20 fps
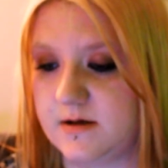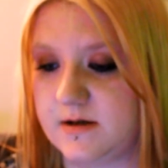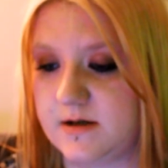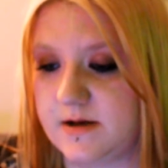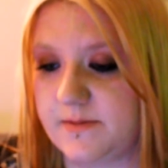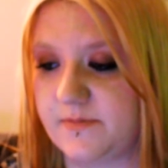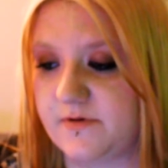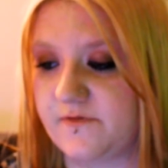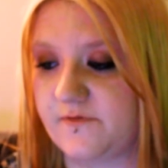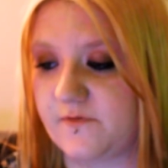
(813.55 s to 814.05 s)

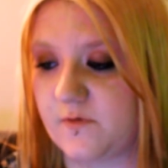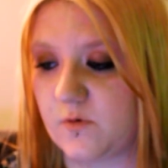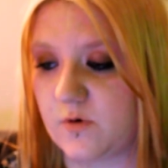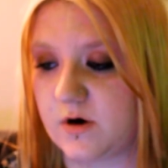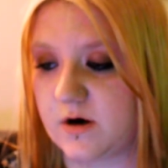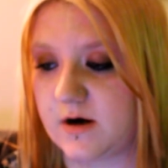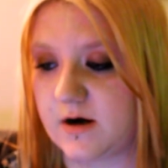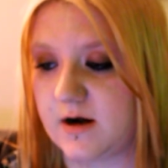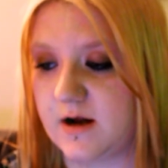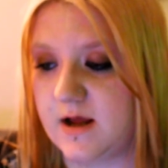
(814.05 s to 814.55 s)
Number
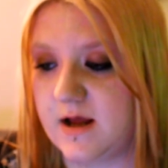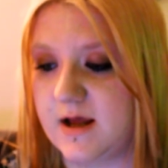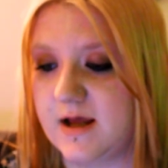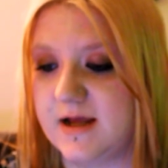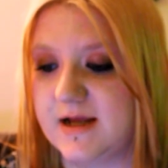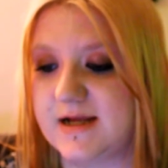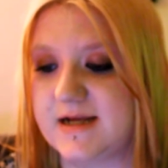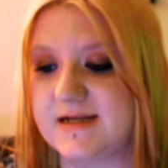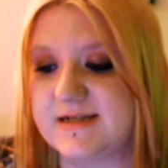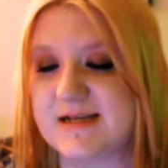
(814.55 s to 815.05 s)
4
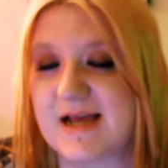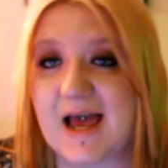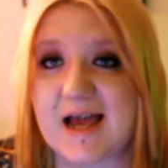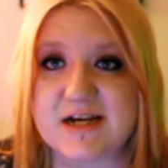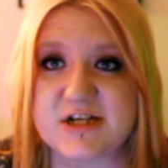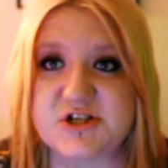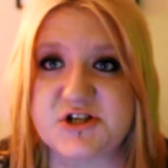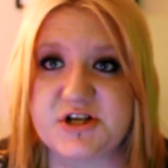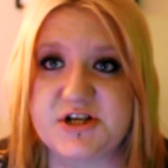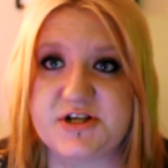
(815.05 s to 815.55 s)
is
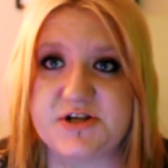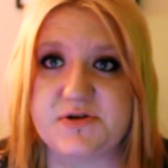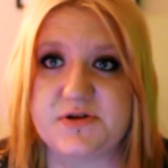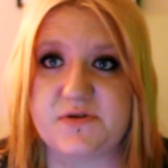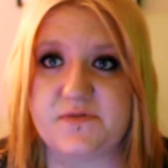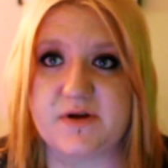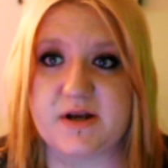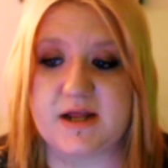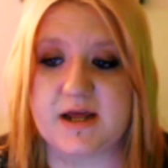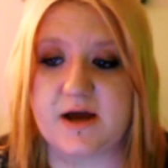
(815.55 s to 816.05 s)
actually do the
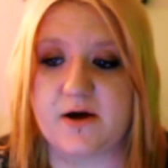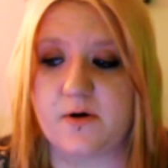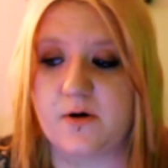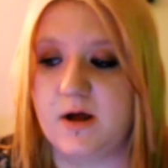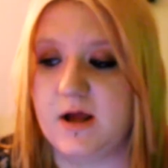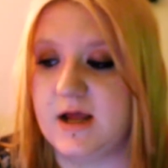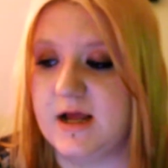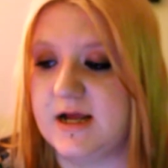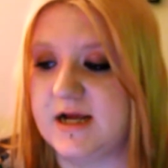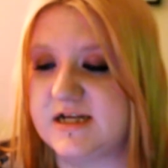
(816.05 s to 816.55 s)
video,
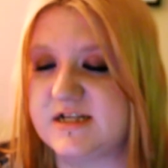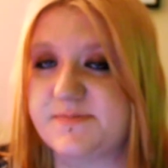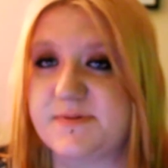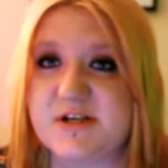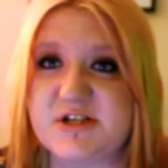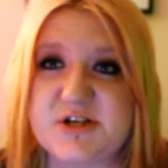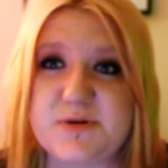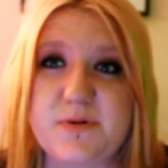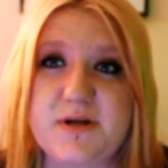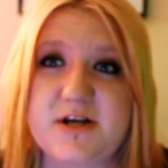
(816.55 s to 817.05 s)

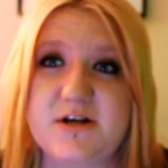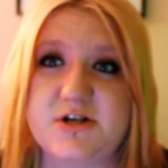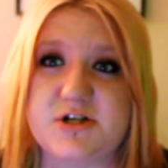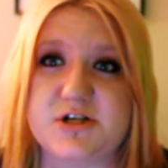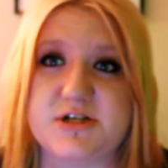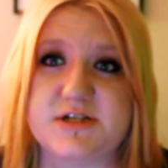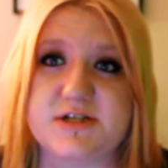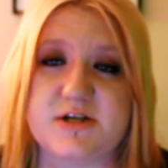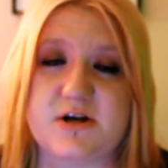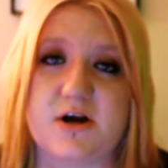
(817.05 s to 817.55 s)
especially when you're
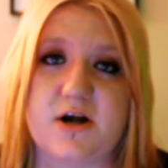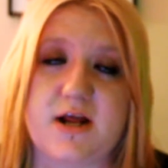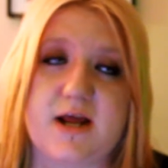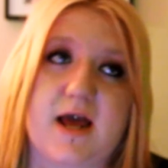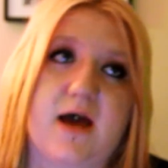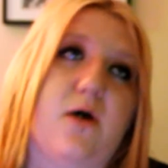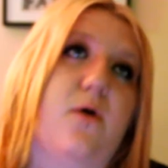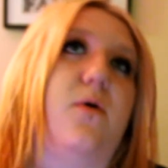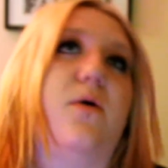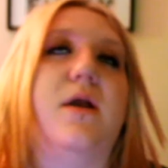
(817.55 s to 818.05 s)
just starting
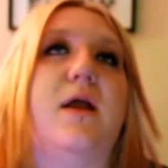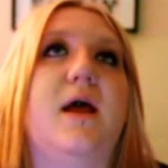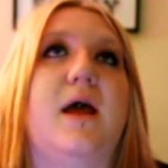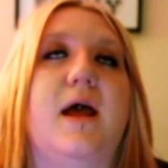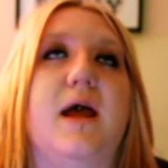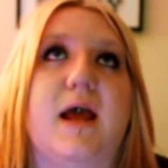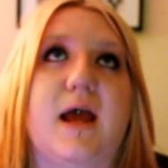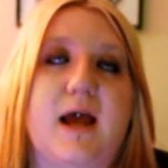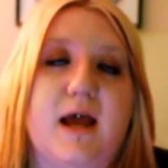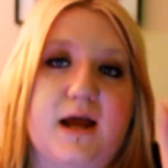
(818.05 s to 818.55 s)
out
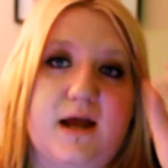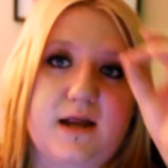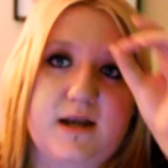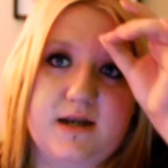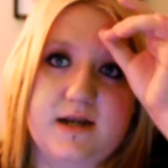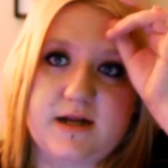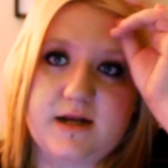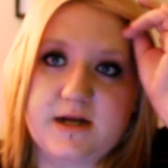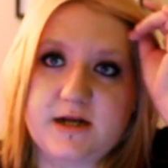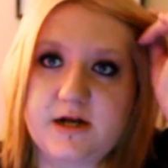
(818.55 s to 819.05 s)

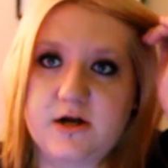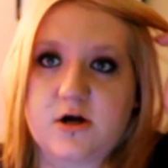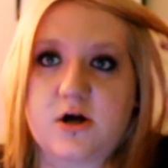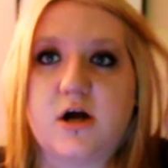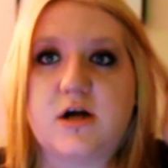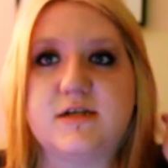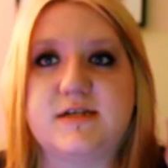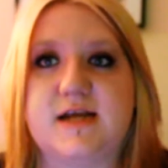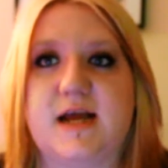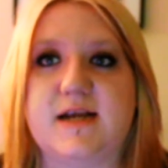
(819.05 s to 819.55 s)
and you're
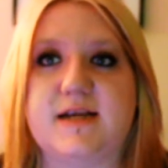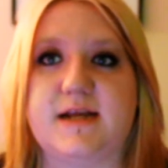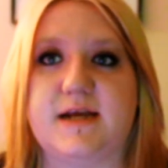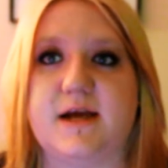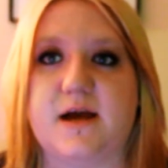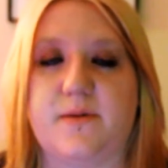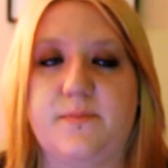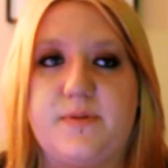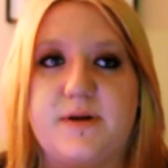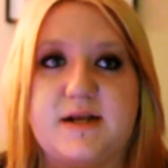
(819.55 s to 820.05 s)
contacting
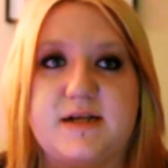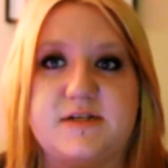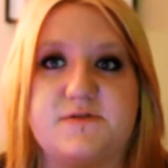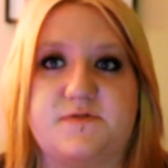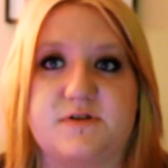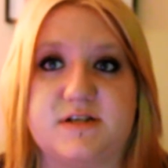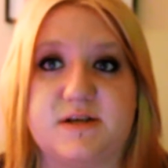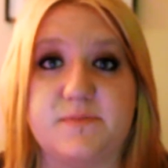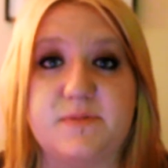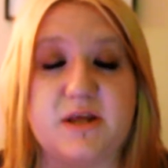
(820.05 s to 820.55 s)
companies
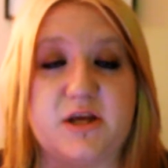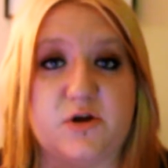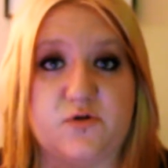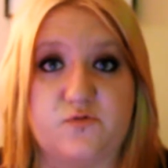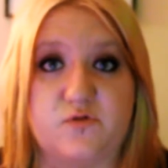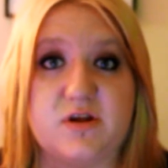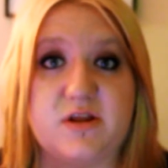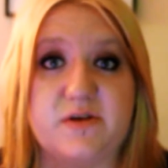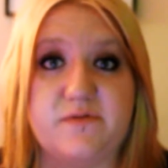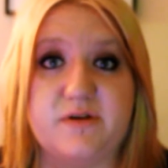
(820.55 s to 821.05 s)
for something you're
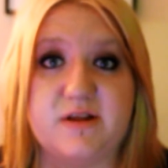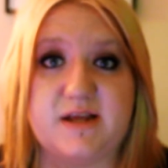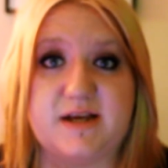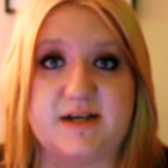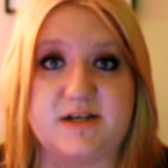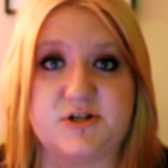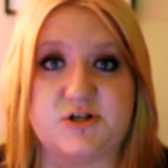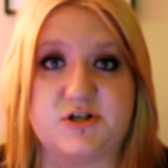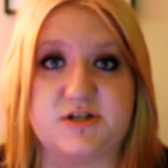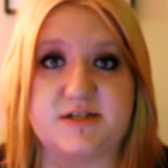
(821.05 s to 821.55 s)
really, really
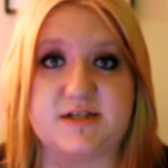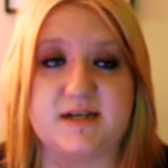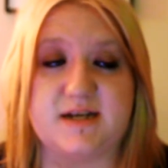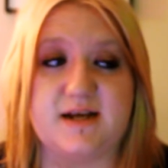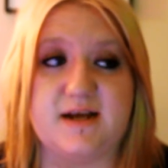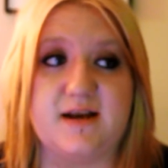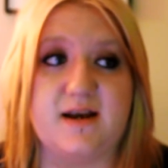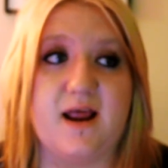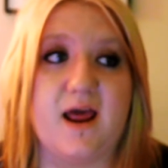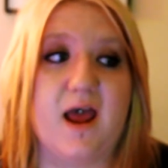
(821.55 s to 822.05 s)
interested
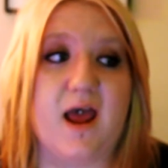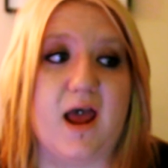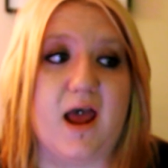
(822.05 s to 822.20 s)
in,